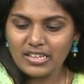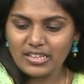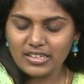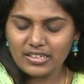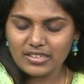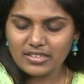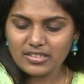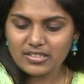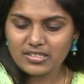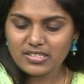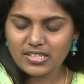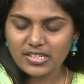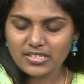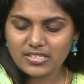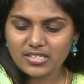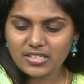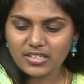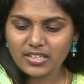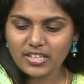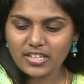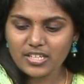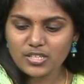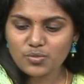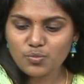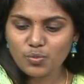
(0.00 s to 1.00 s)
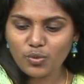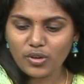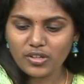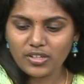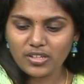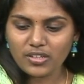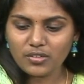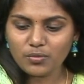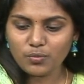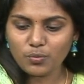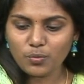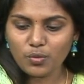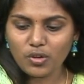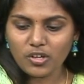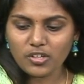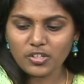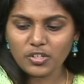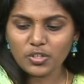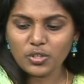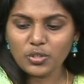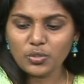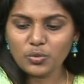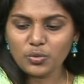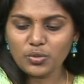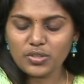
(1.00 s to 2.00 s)
In such a case, what
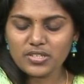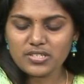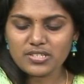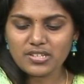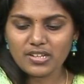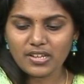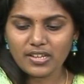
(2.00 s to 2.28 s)
you do is